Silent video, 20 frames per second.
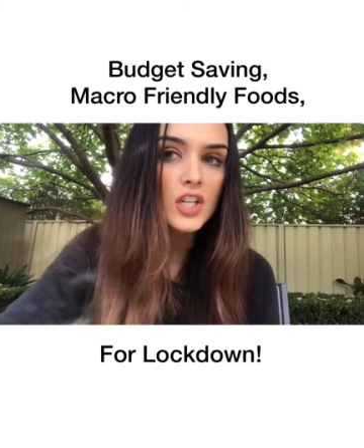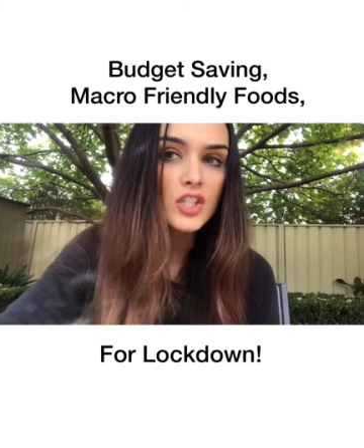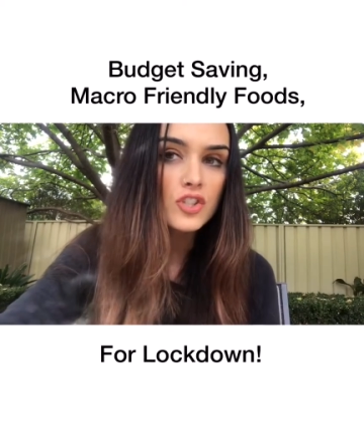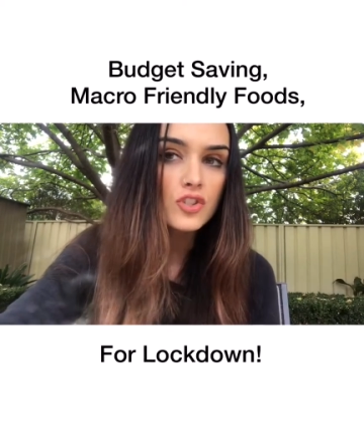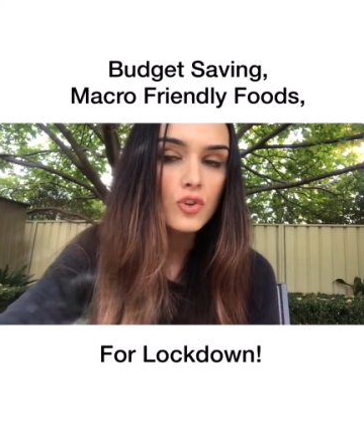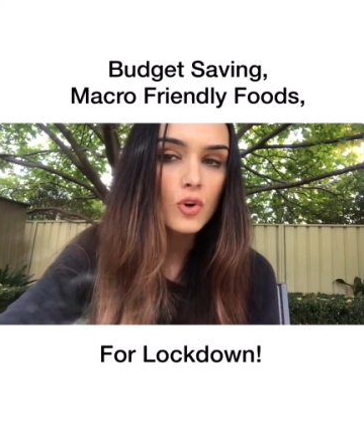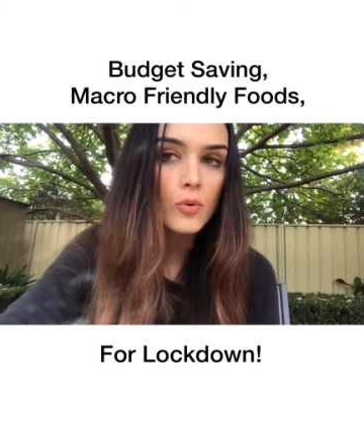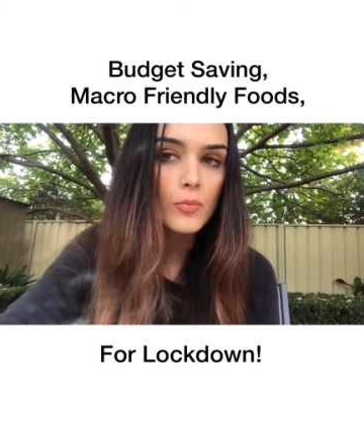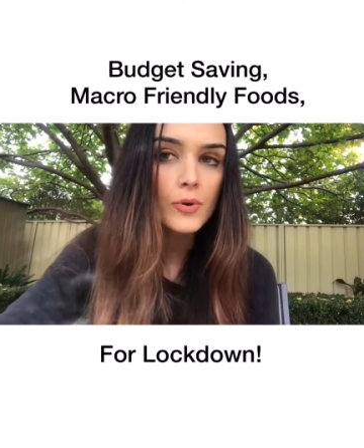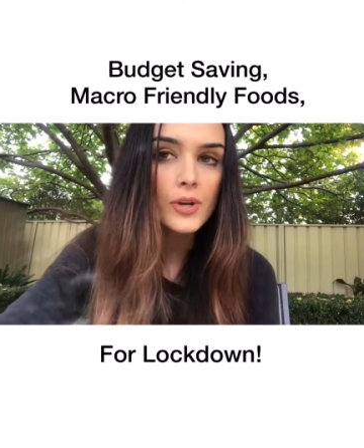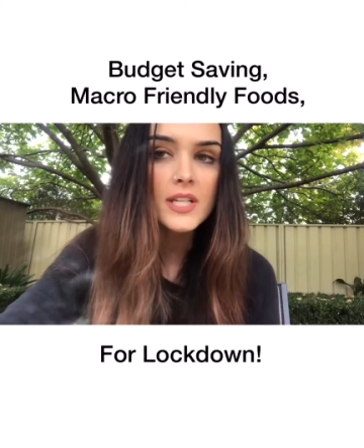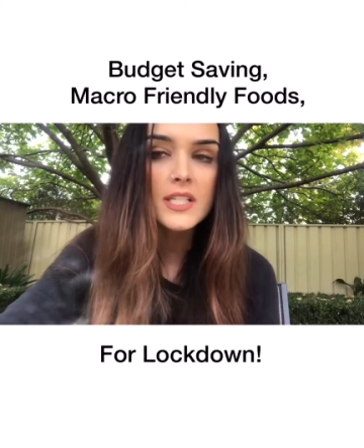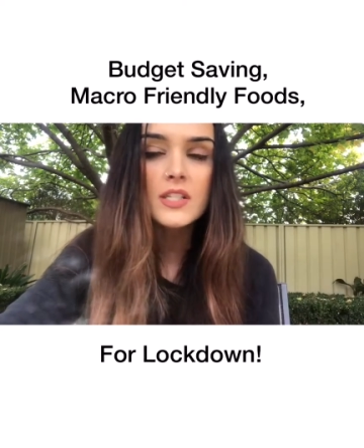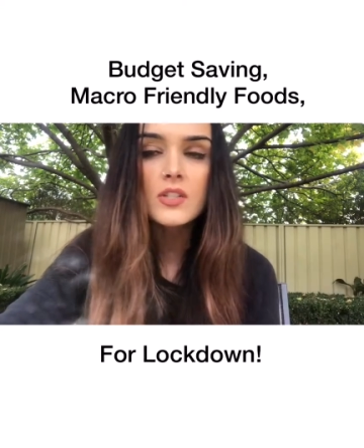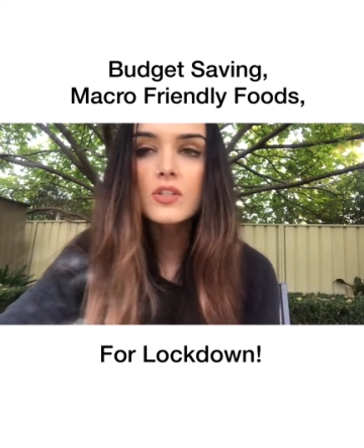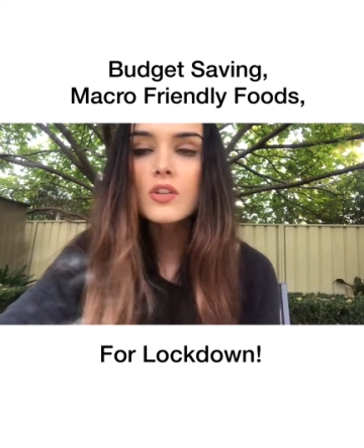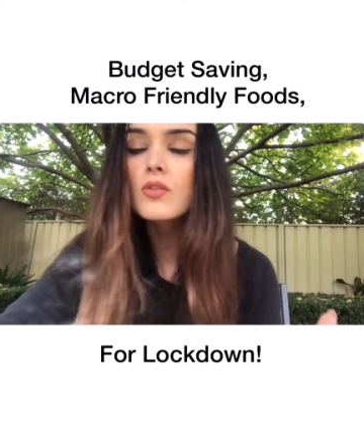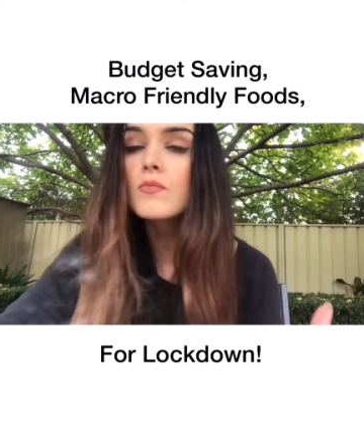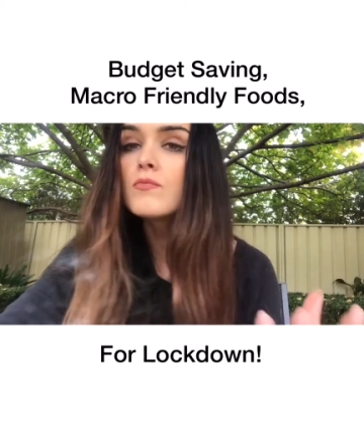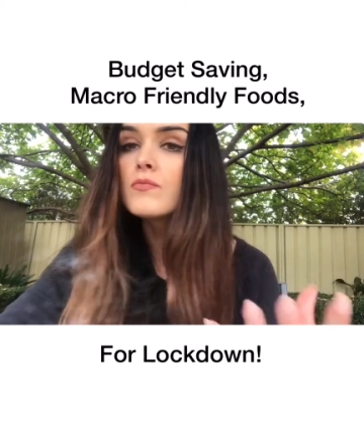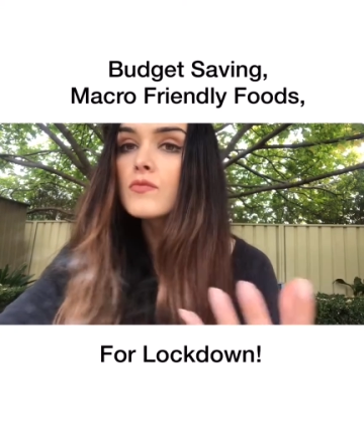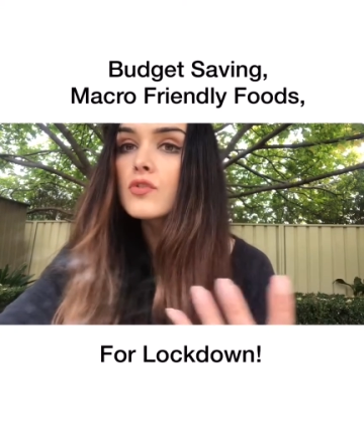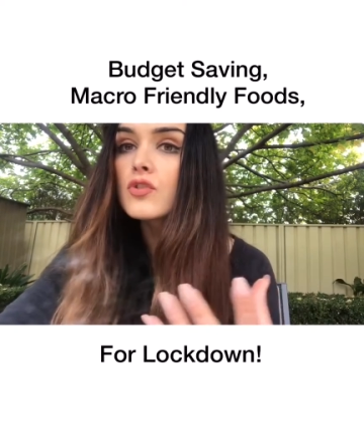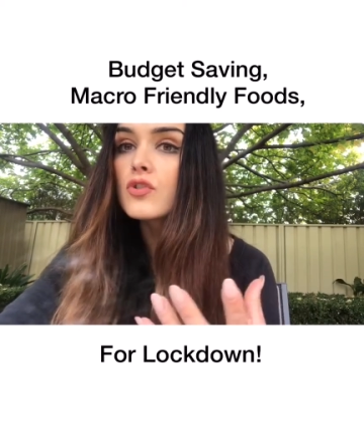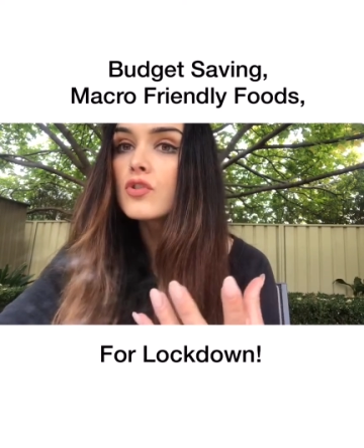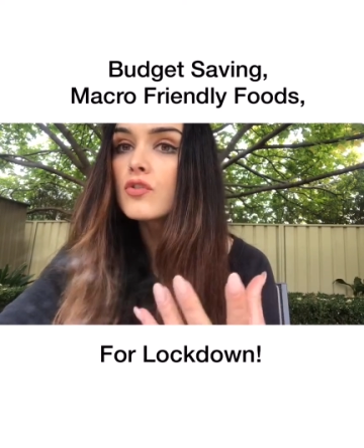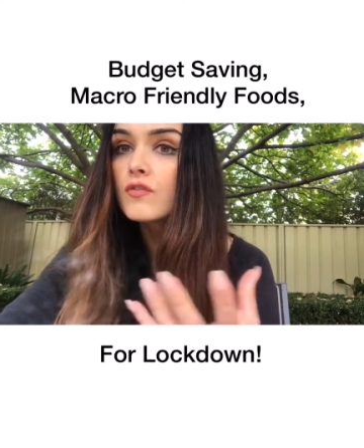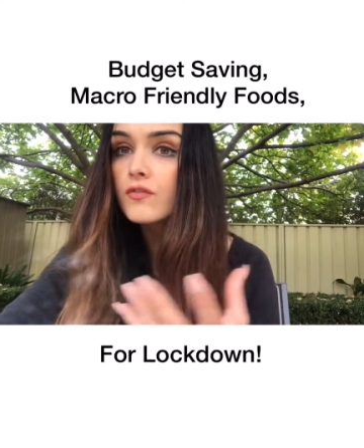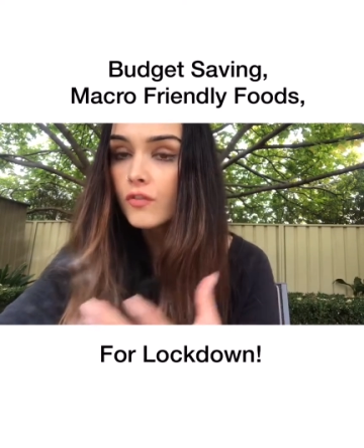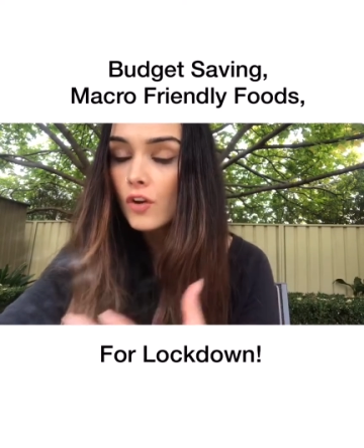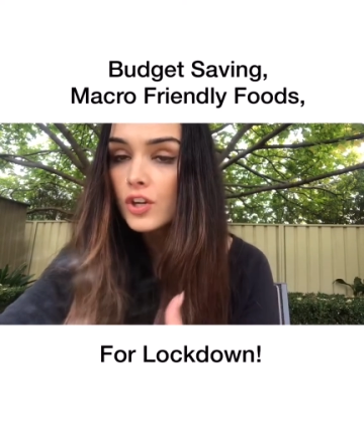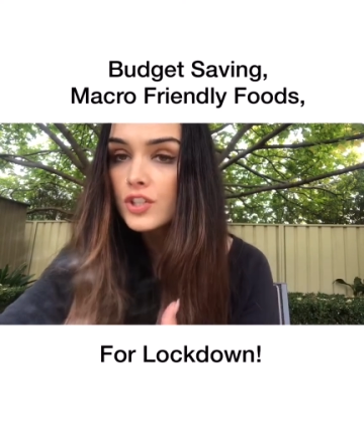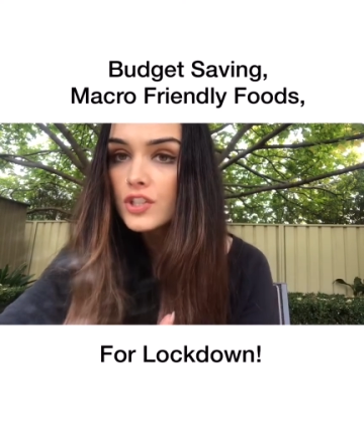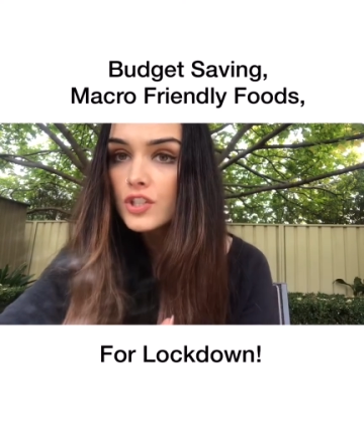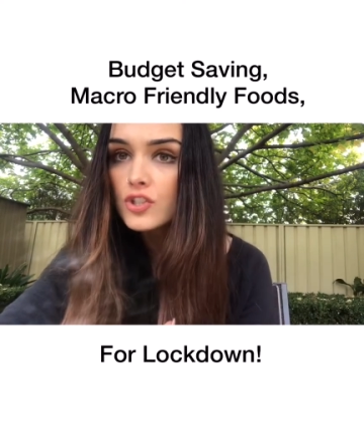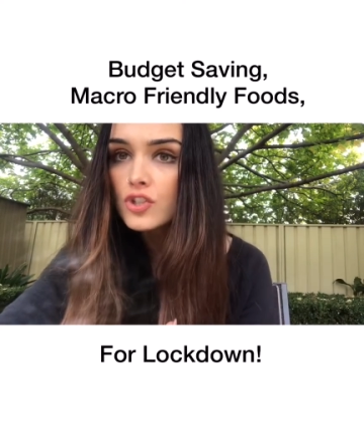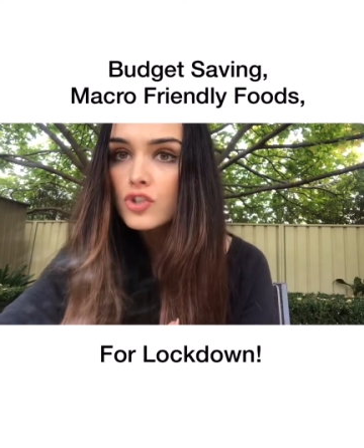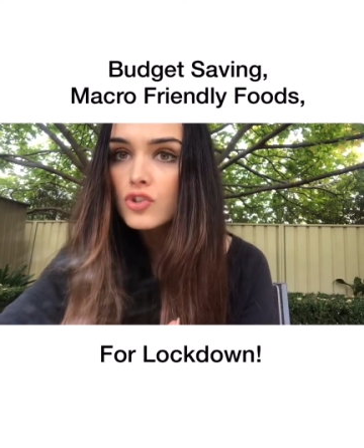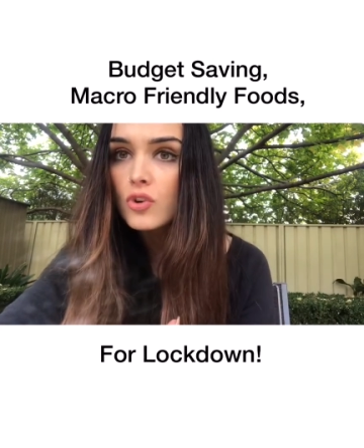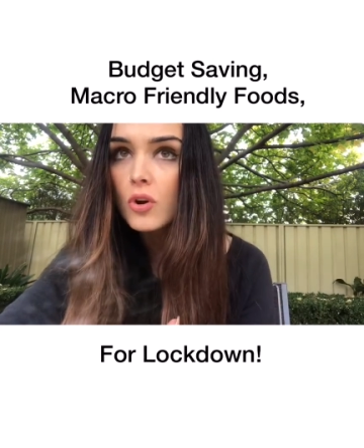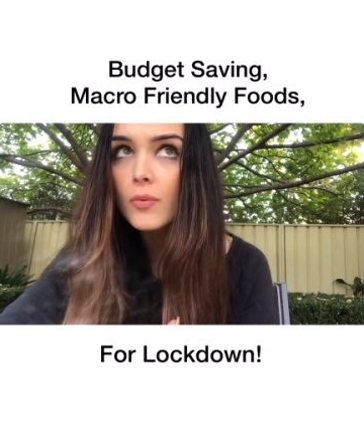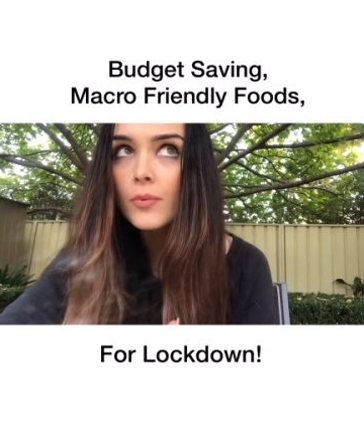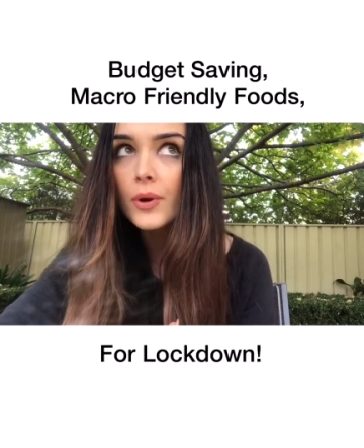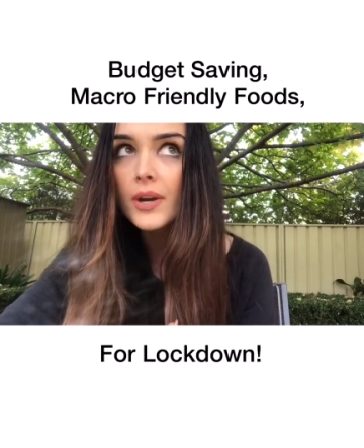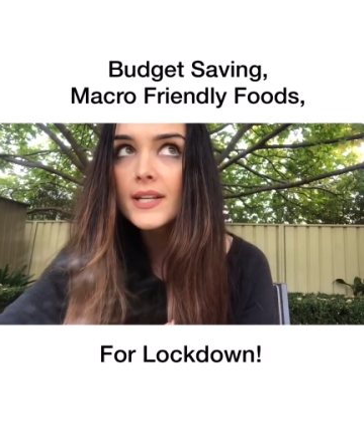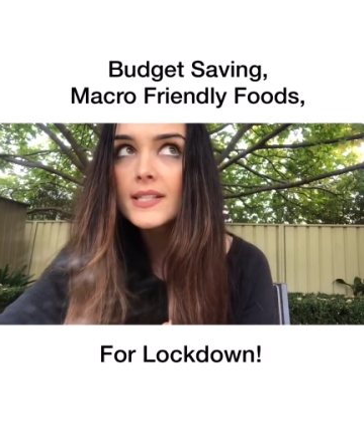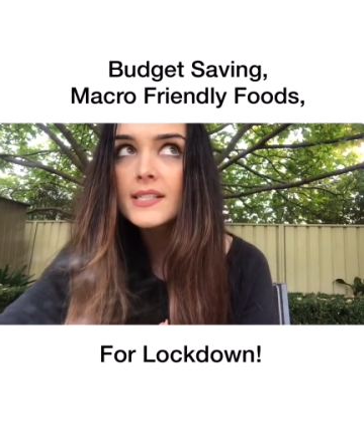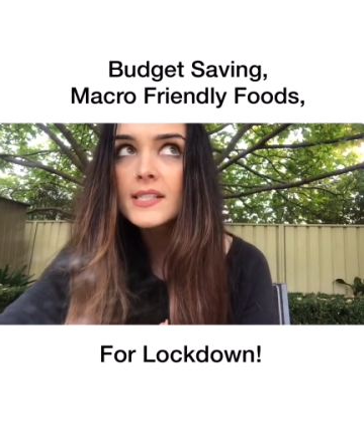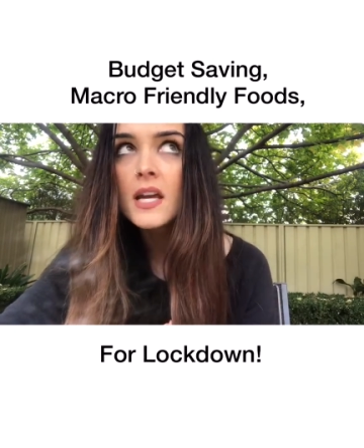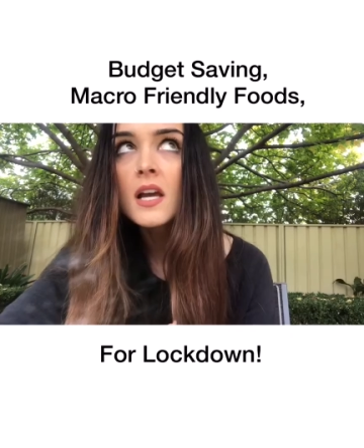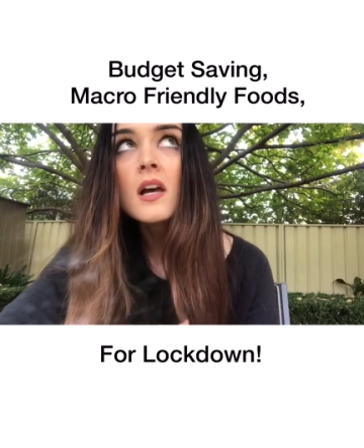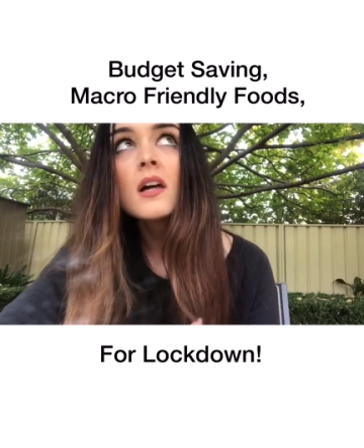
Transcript: strawberries to frozen strawberries.